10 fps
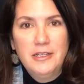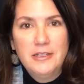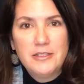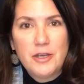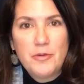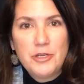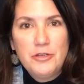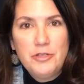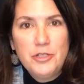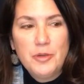So when
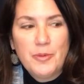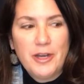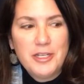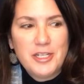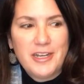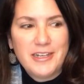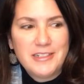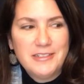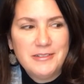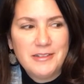you do a project,
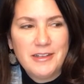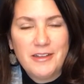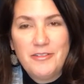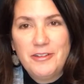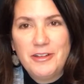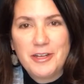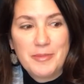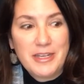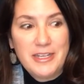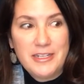I feel like
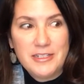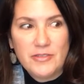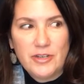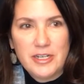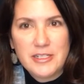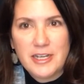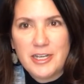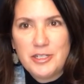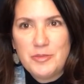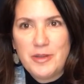my kitty's very
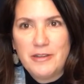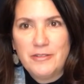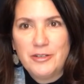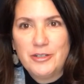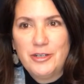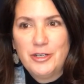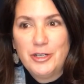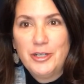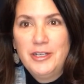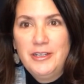excited. You may have heard
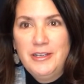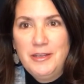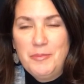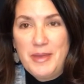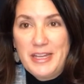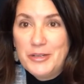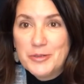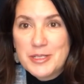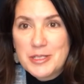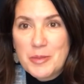her making
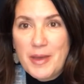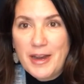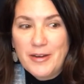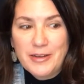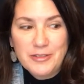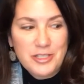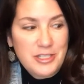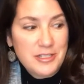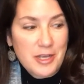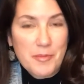noise in the background.
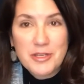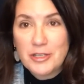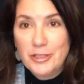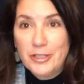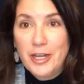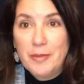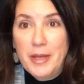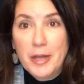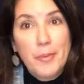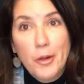She's coming to learn how to
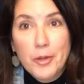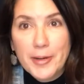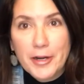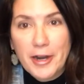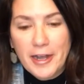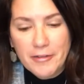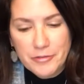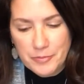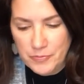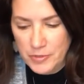make a polar bear craft.